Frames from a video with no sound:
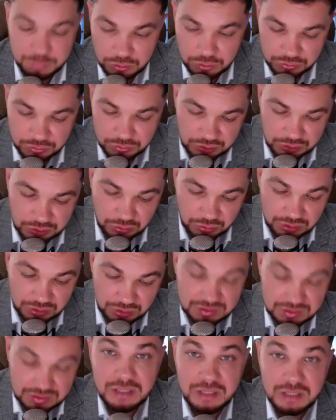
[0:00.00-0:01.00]
to
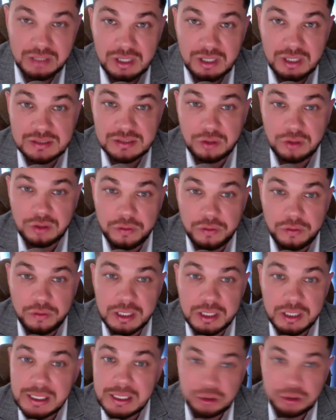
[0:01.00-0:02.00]
pry
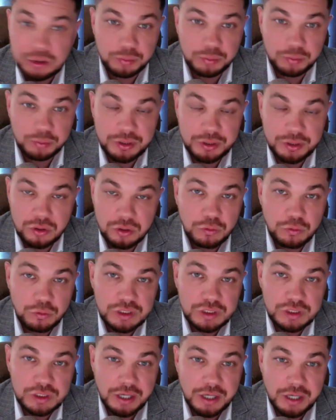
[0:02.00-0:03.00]
your phone
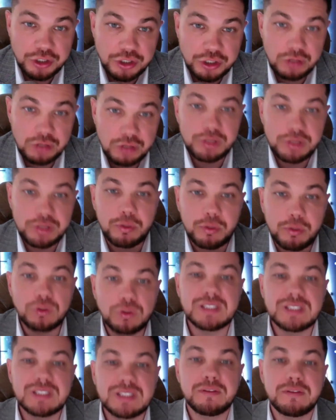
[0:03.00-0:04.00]
away from their
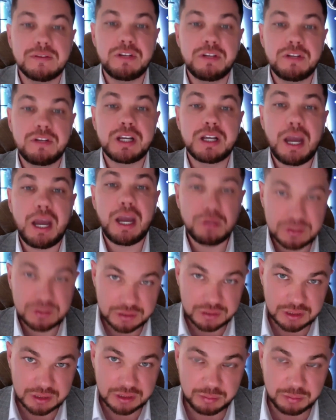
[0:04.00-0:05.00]
hands, take it away
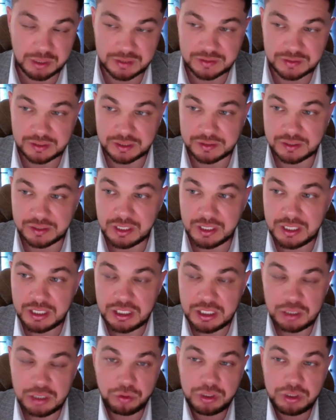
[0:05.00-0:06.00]
from their hands.
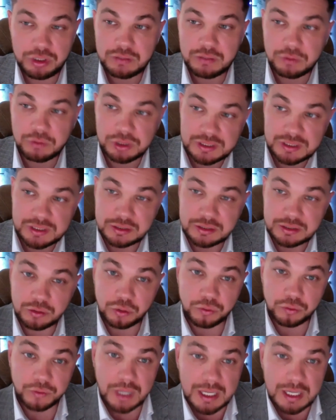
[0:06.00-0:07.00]
Indeed, they will
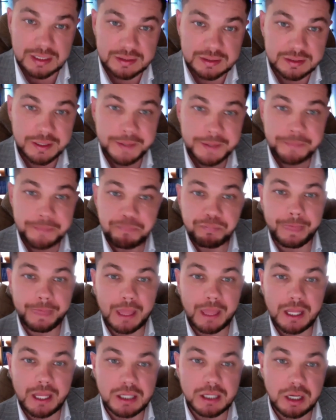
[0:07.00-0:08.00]
simply be glued
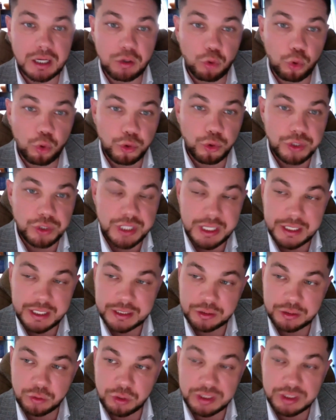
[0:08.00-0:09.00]
to the screen.
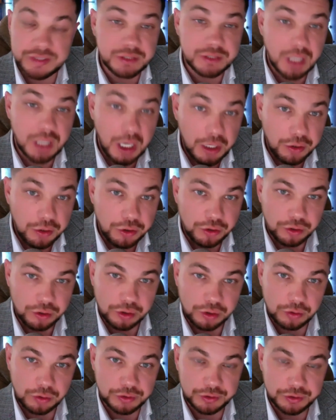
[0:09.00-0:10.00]
And
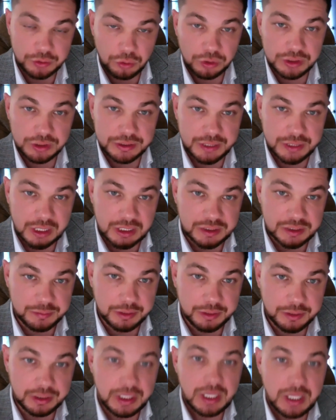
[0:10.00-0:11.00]
you
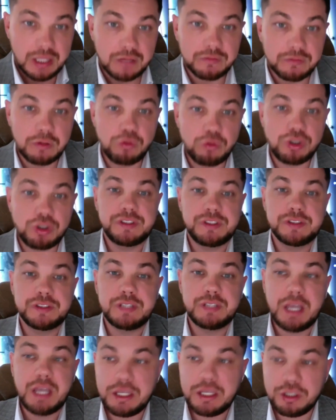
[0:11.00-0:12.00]
knowing what string
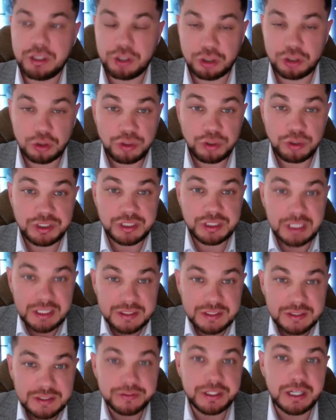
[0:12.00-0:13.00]
transportation is,
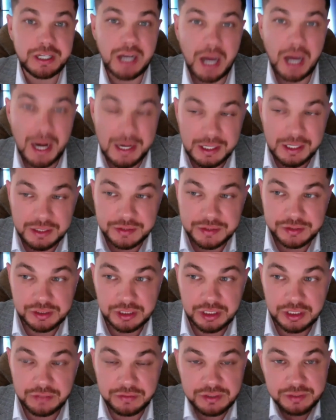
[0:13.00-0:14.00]
that it already
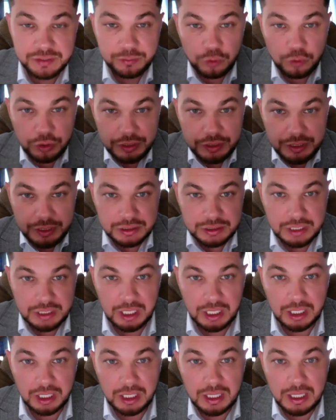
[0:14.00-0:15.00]
exists
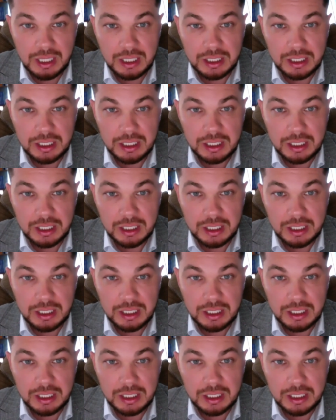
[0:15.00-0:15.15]
somewhere